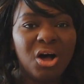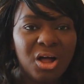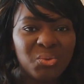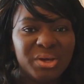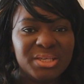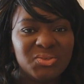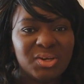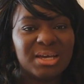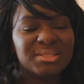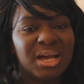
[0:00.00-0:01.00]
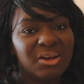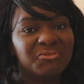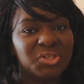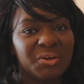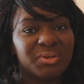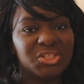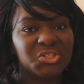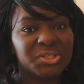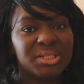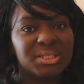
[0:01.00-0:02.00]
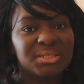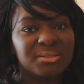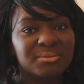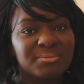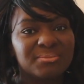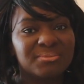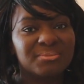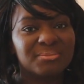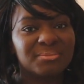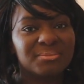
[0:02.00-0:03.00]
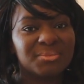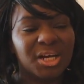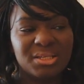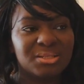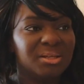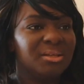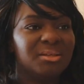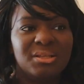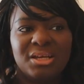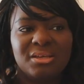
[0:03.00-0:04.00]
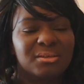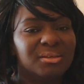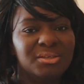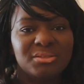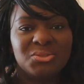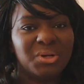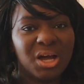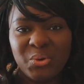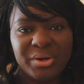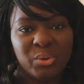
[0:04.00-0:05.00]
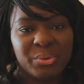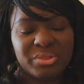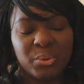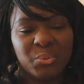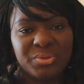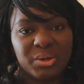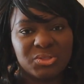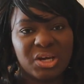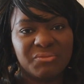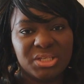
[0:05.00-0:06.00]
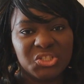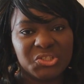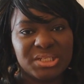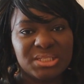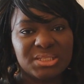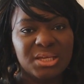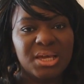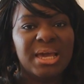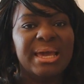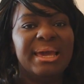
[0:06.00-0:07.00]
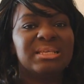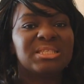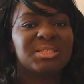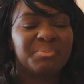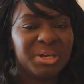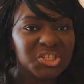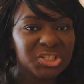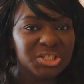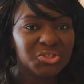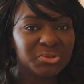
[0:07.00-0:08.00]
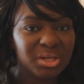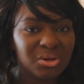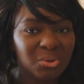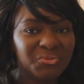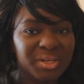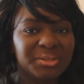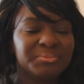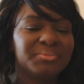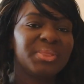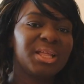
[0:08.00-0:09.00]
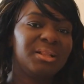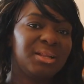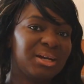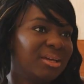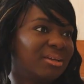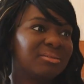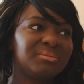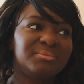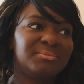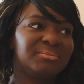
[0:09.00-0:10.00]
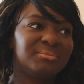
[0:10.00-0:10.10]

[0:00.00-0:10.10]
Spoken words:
always, you guys have travel insurance. Honestly, like, do not go anywhere without travel insurance, especially during COVID. Like,